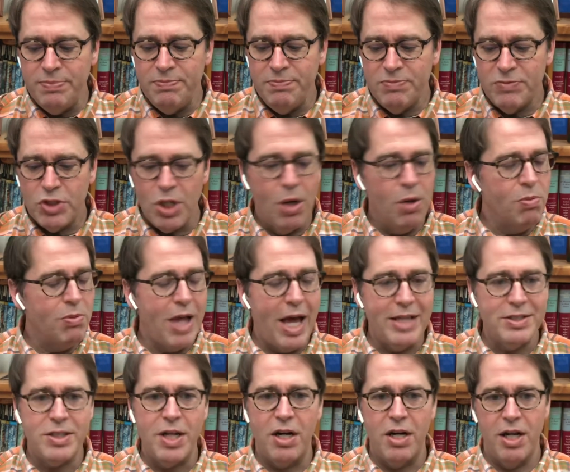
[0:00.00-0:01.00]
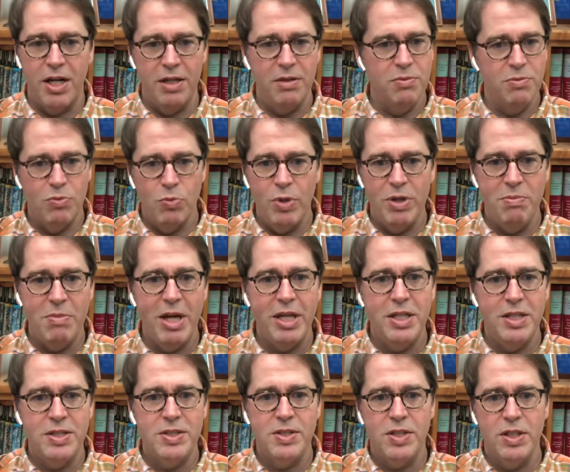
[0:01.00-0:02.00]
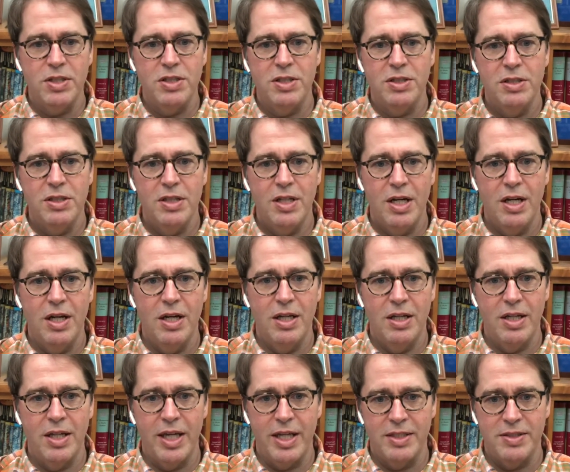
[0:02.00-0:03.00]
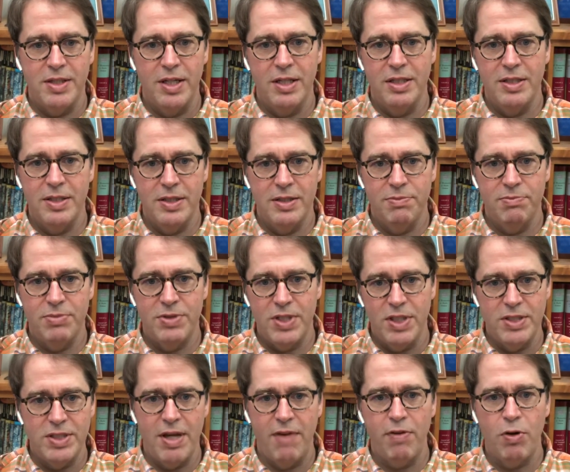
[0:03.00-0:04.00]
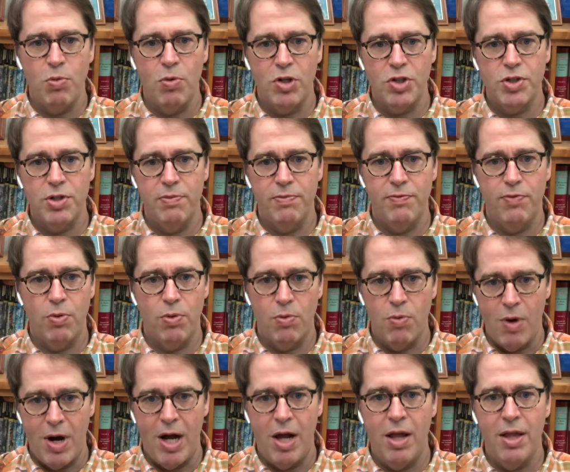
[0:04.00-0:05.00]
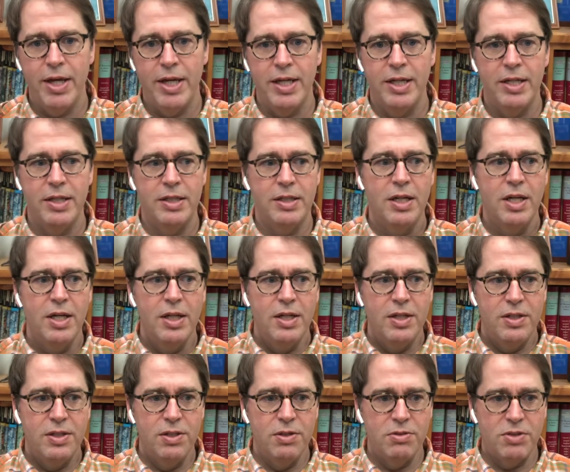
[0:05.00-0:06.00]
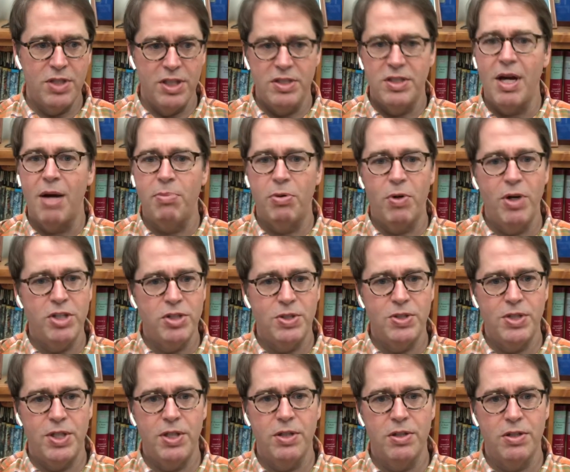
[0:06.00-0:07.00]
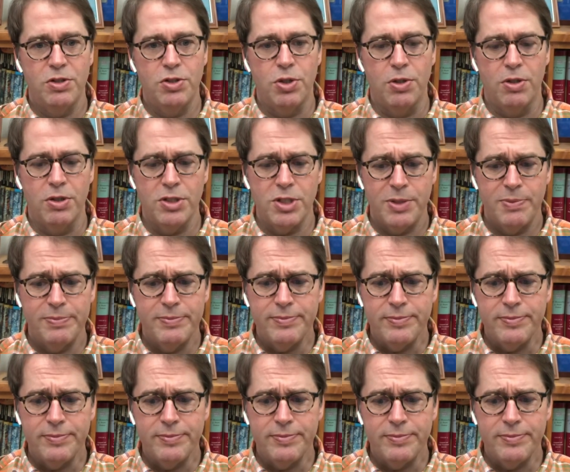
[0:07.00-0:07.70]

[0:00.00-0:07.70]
So last Saturday, we made a decision, like I said, to cease having worship for a while and to cease operations here at the church.